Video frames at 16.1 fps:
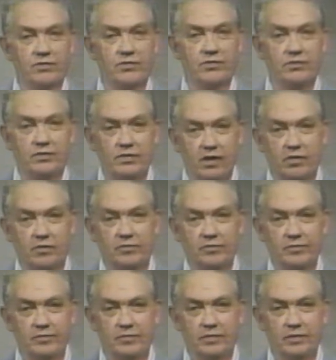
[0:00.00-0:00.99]
for you to know.
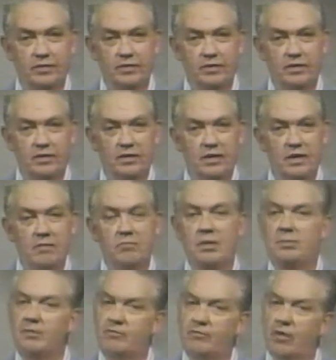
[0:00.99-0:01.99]

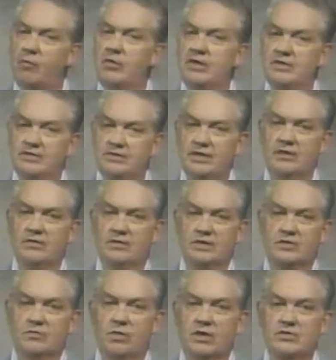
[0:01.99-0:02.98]
But before we consider
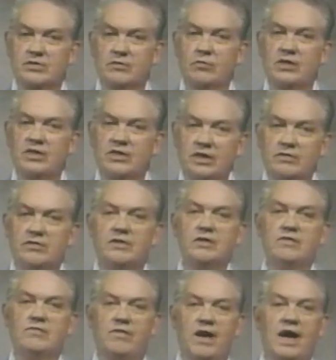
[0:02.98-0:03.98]
this question, we need to
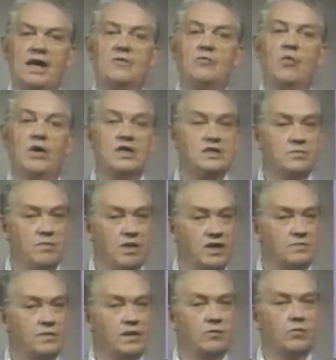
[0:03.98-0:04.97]
define what is
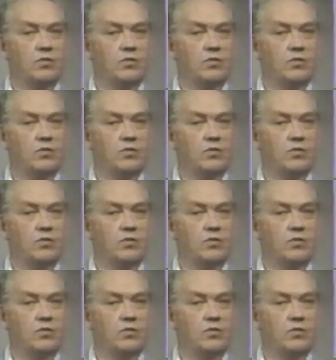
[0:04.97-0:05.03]
meant by the